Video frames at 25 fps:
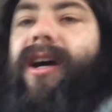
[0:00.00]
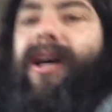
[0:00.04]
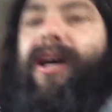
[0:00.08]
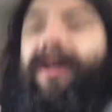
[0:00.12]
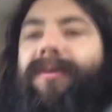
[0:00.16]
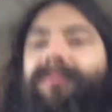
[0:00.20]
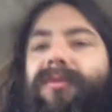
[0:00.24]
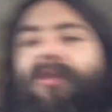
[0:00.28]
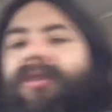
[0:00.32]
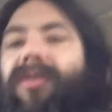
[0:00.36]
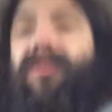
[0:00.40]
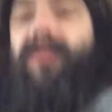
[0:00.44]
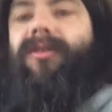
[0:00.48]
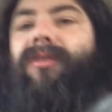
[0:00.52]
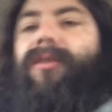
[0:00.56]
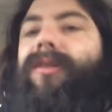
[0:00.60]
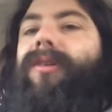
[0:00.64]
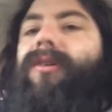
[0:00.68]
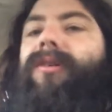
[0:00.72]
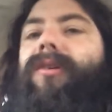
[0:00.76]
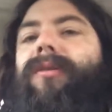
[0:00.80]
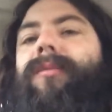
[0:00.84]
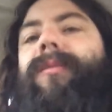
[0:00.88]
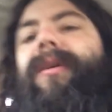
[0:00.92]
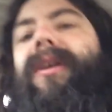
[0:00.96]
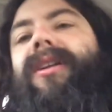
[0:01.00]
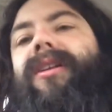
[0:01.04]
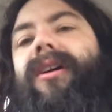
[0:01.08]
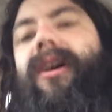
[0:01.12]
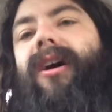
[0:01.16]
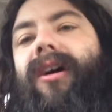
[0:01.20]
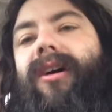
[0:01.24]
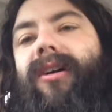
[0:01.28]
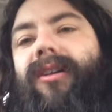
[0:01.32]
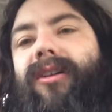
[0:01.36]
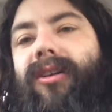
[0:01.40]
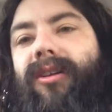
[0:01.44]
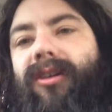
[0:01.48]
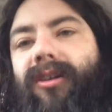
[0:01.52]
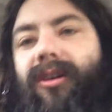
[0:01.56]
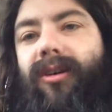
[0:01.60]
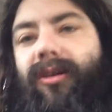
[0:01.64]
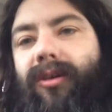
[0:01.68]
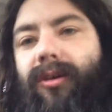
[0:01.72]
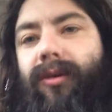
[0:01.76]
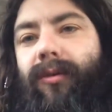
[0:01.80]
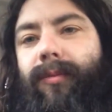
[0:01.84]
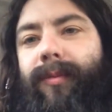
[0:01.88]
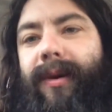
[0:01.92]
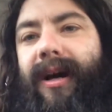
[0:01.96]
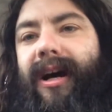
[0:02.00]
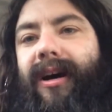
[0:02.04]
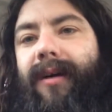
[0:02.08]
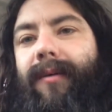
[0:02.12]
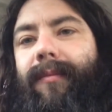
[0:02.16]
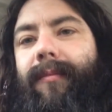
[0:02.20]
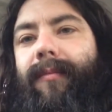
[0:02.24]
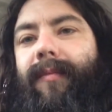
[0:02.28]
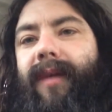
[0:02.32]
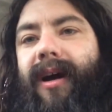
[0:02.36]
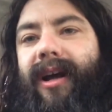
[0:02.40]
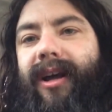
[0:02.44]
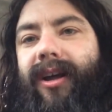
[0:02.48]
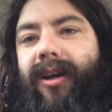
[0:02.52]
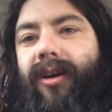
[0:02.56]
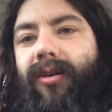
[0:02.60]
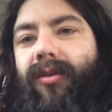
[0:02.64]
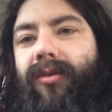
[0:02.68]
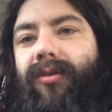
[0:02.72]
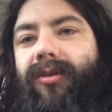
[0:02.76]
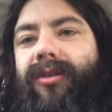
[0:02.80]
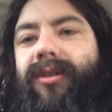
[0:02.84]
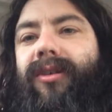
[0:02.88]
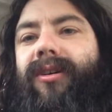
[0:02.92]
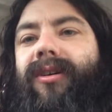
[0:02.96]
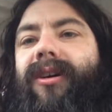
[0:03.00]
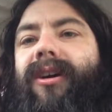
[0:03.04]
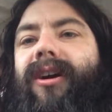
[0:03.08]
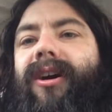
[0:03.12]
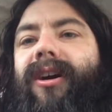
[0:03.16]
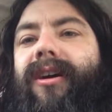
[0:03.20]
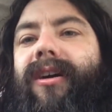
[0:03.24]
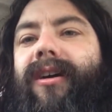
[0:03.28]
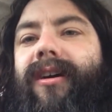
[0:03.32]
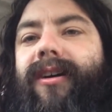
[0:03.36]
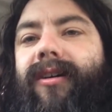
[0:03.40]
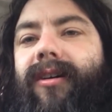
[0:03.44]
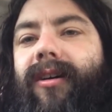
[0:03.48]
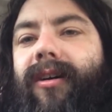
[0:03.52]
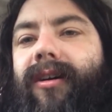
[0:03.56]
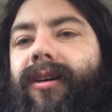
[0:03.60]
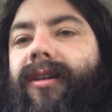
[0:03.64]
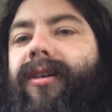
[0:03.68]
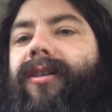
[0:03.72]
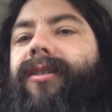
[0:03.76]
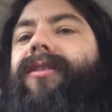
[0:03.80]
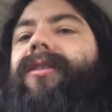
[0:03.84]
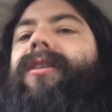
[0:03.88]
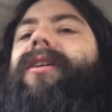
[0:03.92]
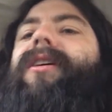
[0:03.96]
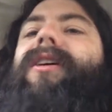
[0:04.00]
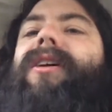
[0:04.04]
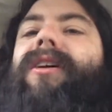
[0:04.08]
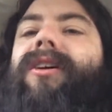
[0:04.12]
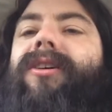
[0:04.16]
I'm just going to be talking to you about my goat cart.